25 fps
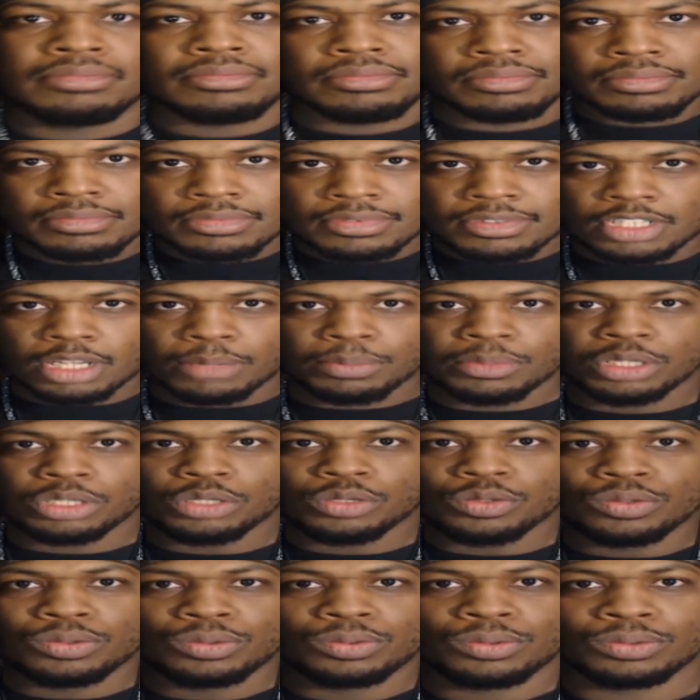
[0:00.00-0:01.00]
some of
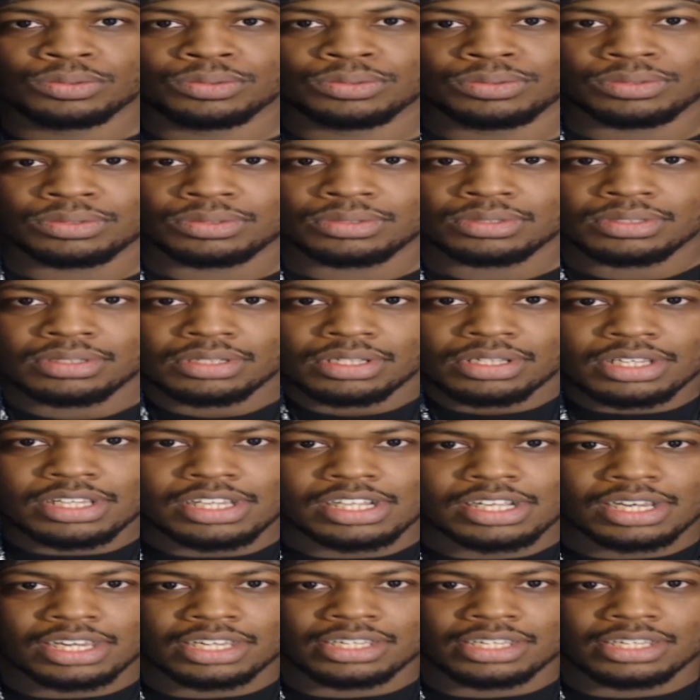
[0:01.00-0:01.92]
you ugly